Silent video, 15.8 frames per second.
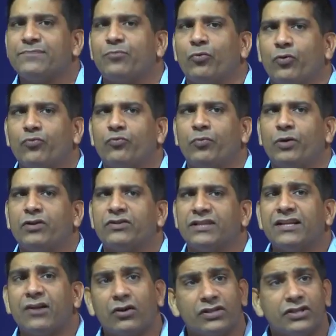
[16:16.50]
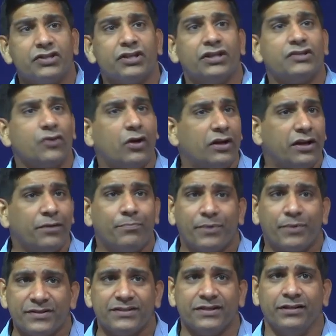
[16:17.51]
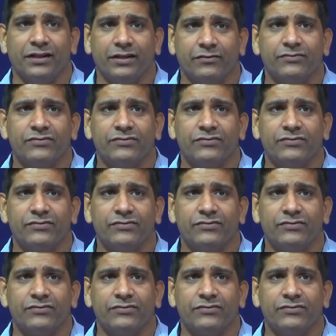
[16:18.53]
because that oxygen is already present there.